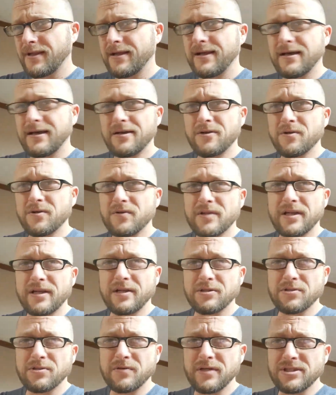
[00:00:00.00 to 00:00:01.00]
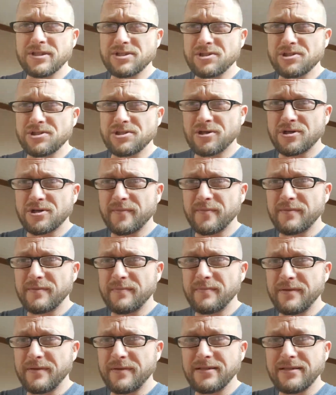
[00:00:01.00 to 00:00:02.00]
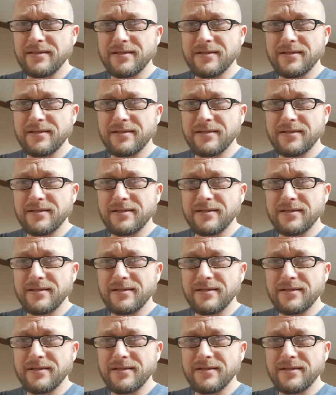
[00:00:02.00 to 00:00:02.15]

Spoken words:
I don't know that I'll do it as a sermon, but